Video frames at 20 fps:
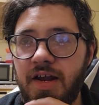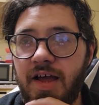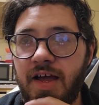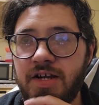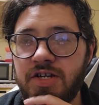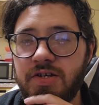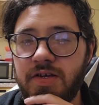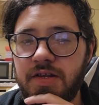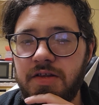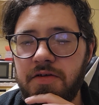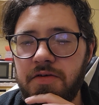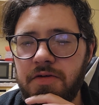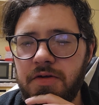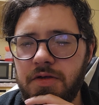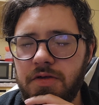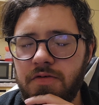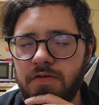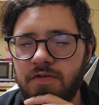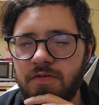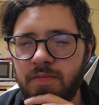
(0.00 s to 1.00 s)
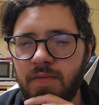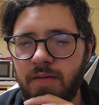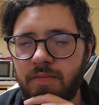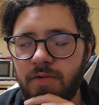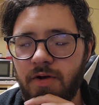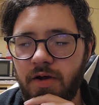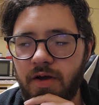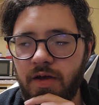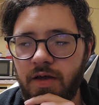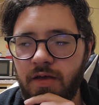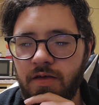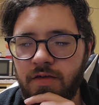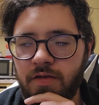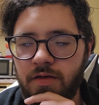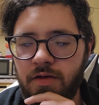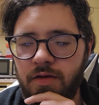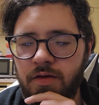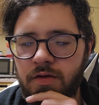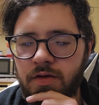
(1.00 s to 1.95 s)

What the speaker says: I actually do use Memrise,